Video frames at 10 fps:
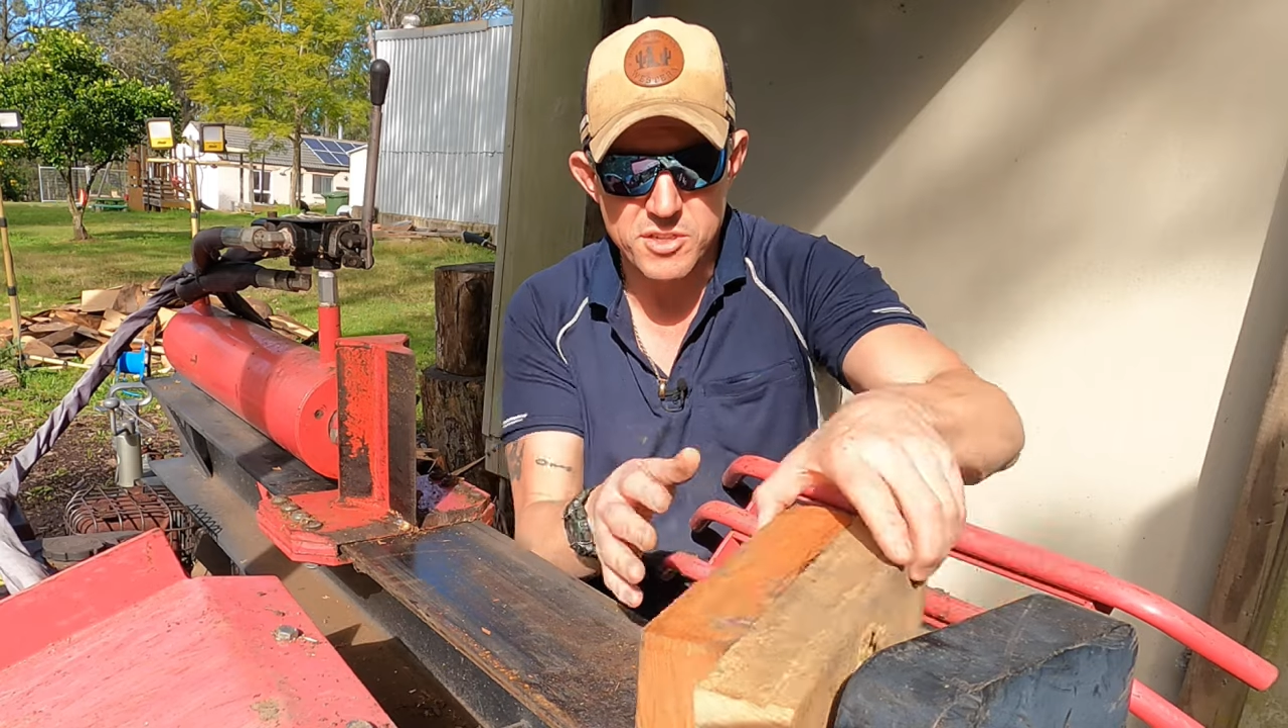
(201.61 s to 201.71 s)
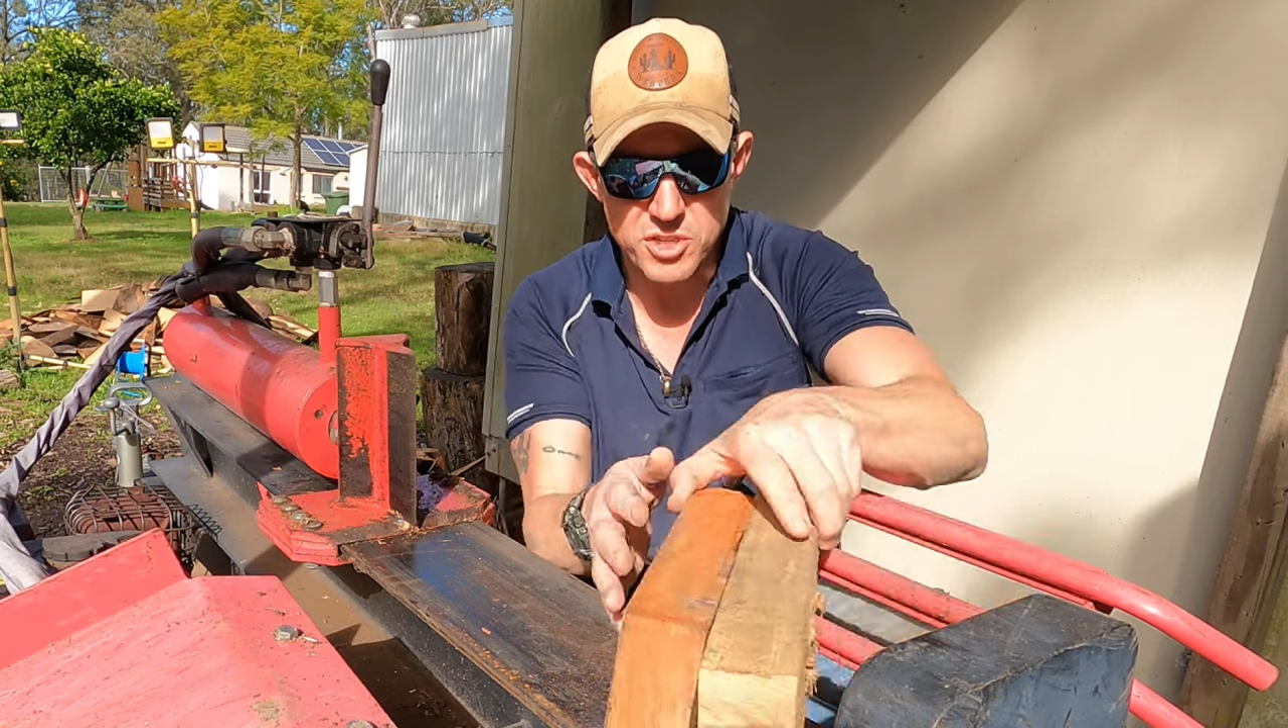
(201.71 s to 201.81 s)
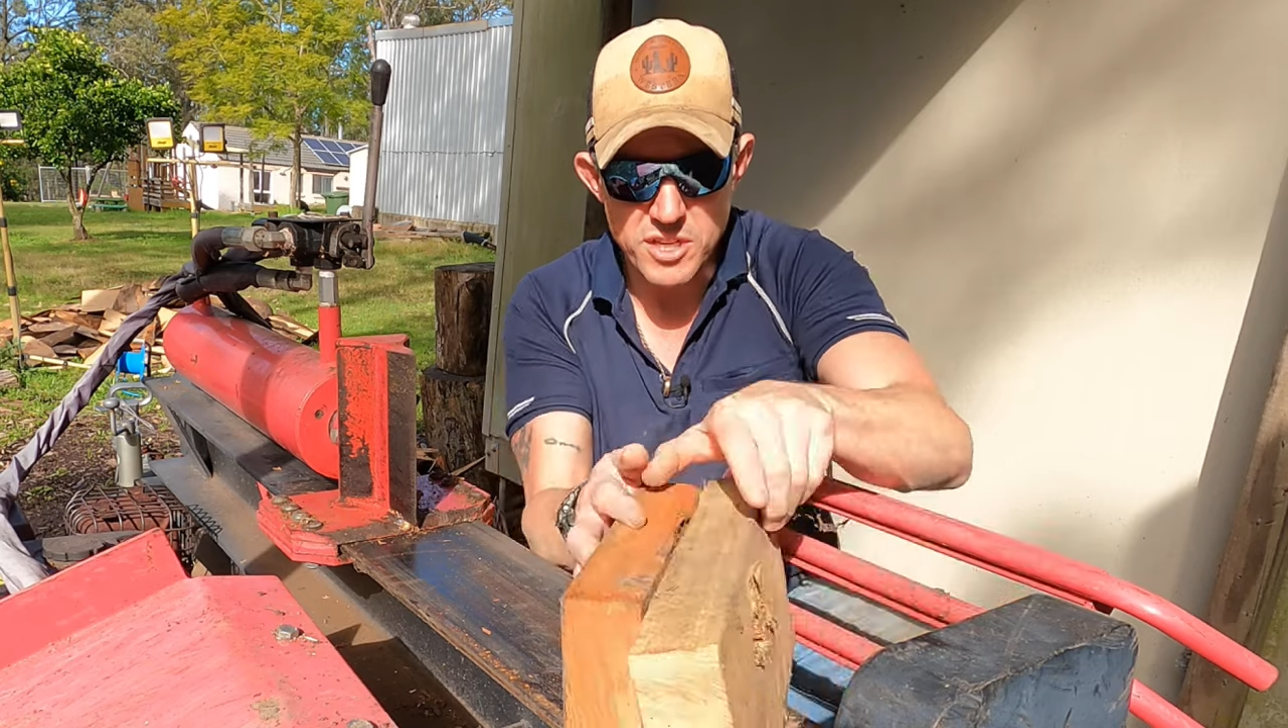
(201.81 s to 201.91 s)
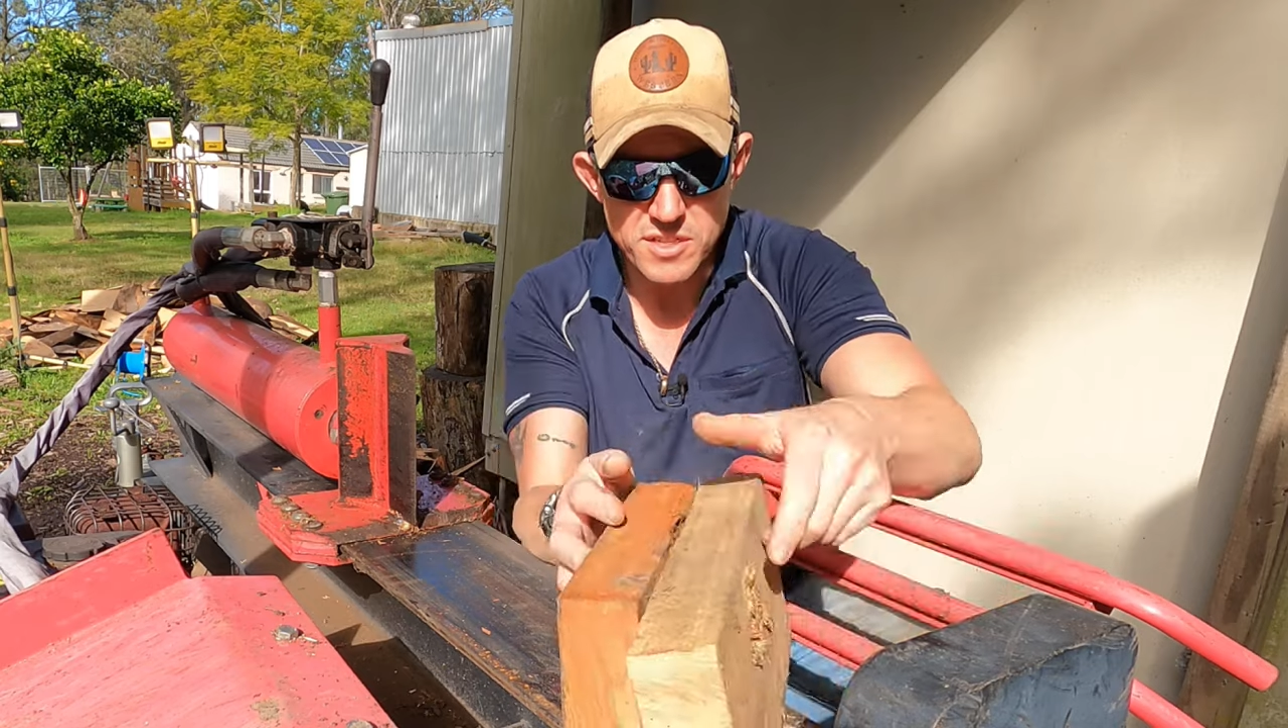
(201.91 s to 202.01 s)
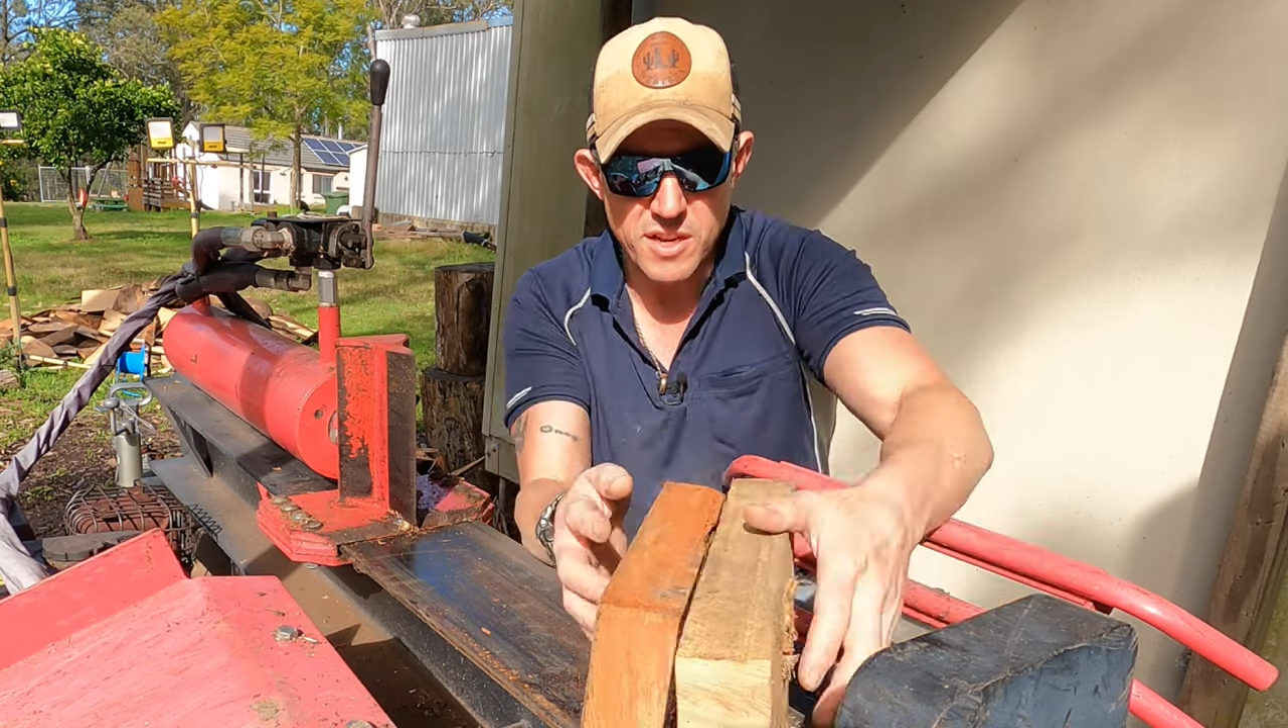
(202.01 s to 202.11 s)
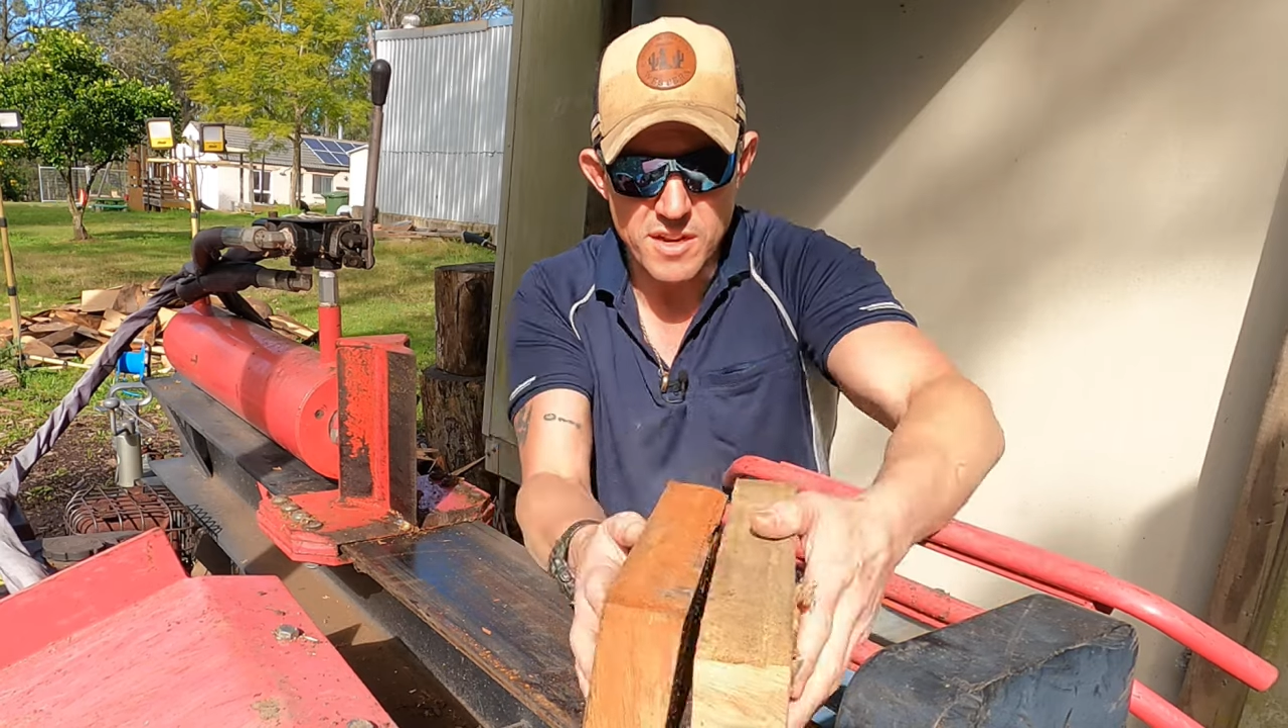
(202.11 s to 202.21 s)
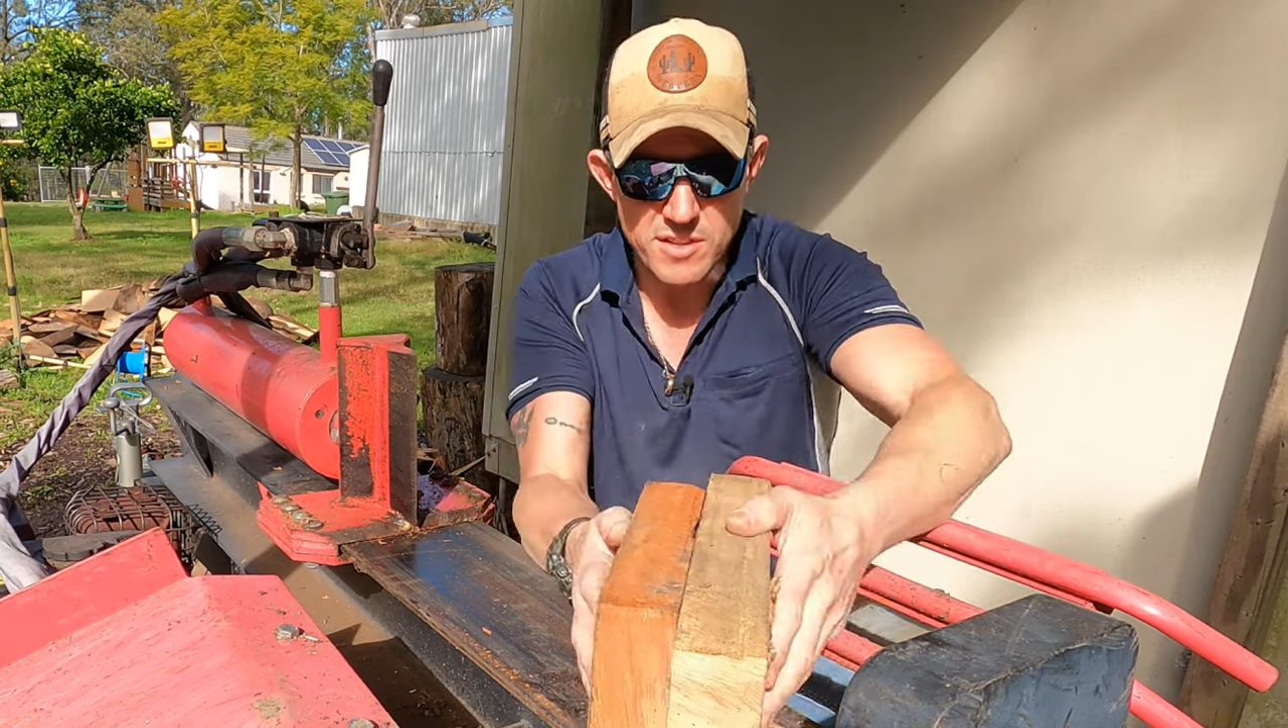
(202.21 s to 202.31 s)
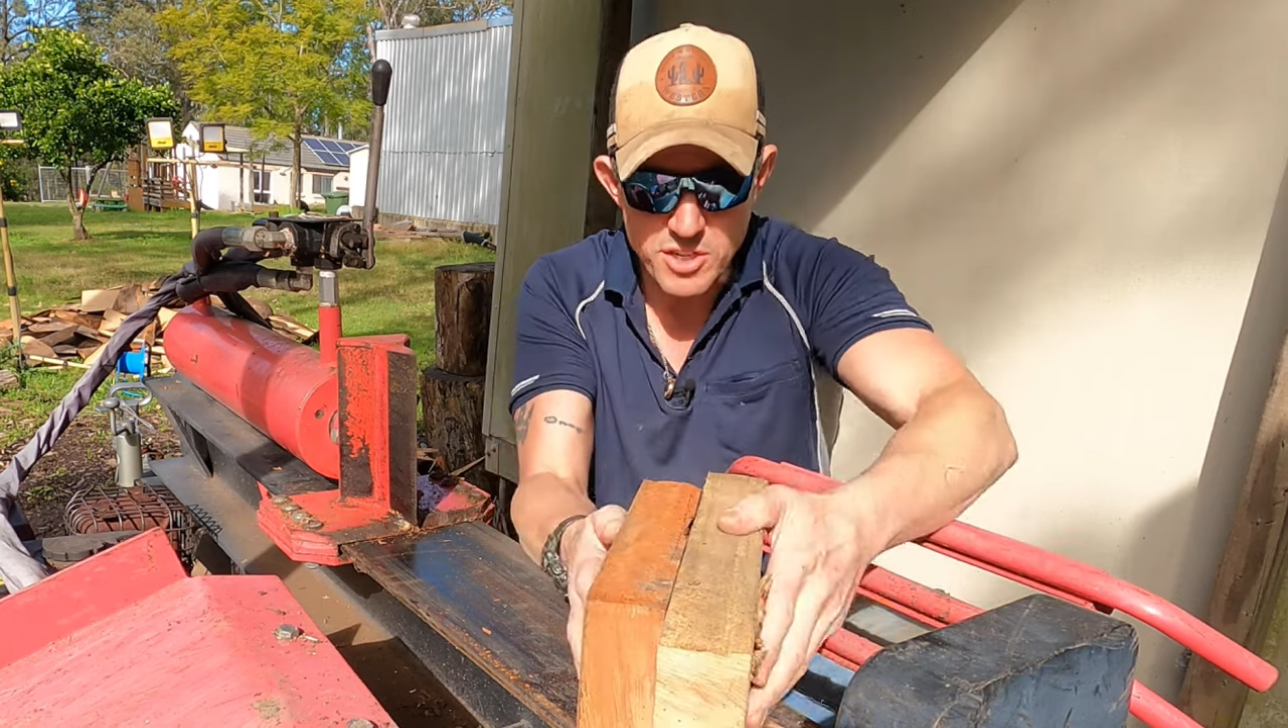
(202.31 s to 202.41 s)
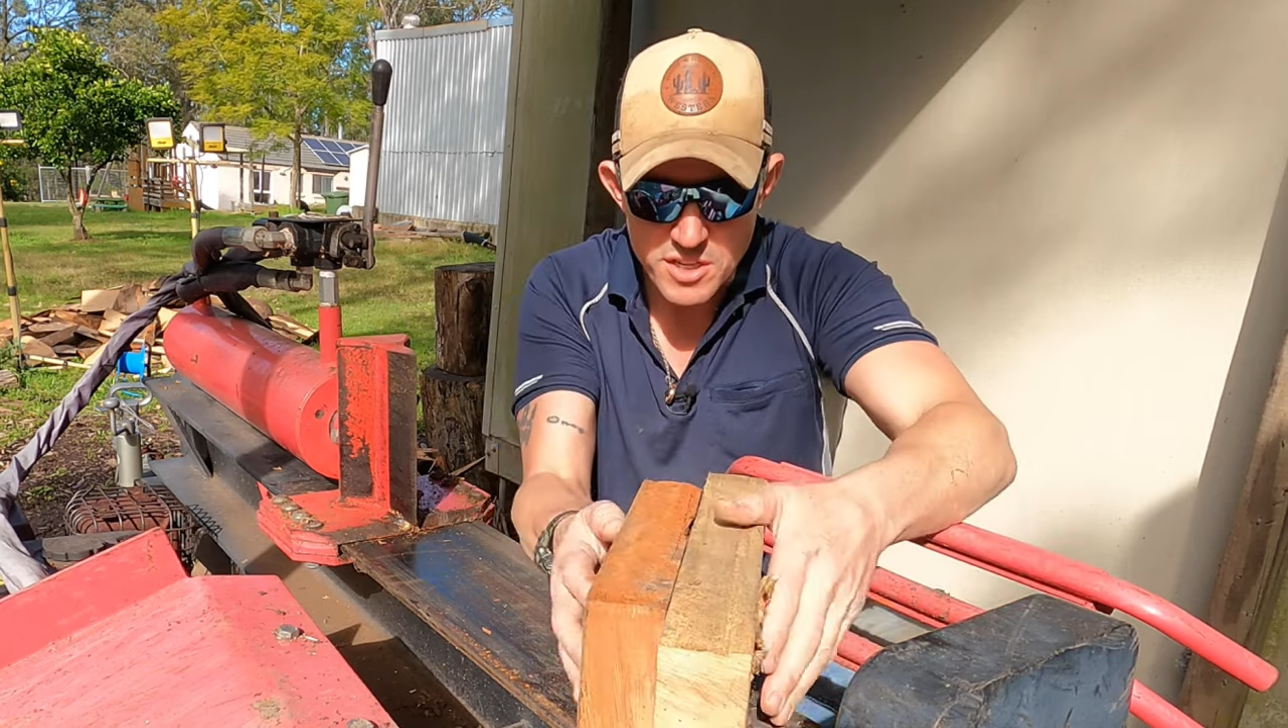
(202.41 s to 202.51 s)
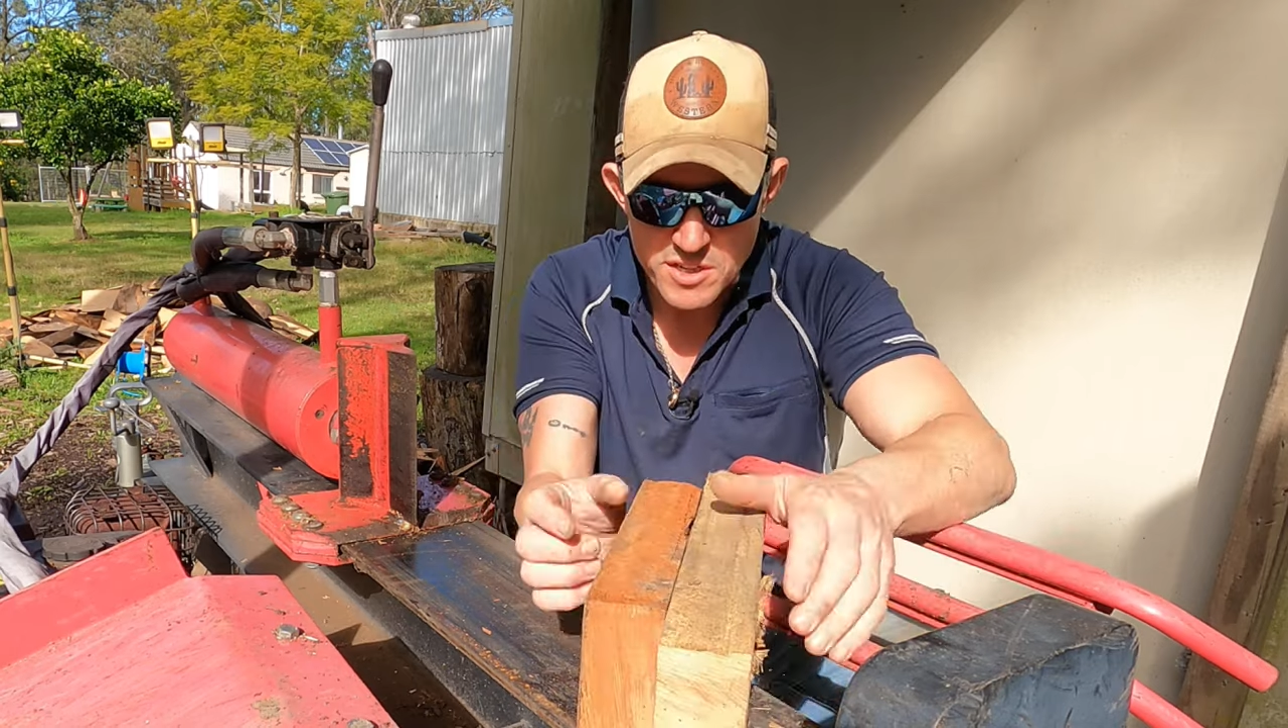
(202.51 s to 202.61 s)

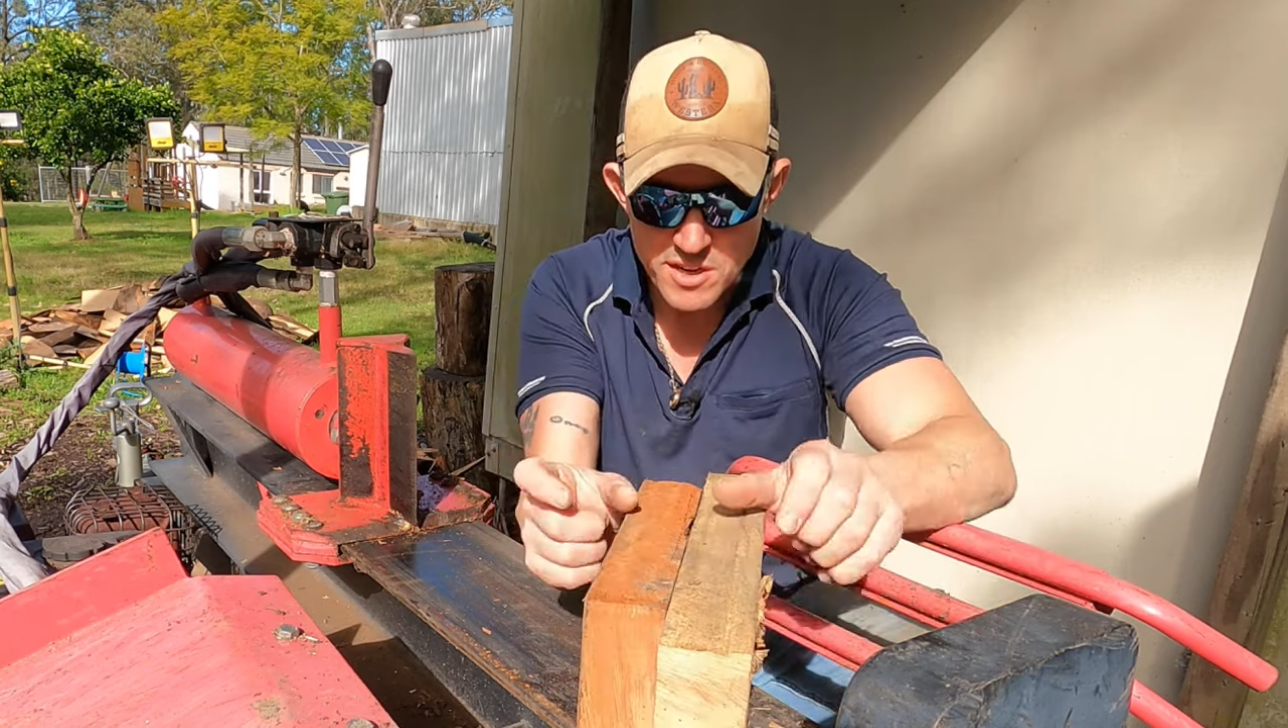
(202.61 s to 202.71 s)
just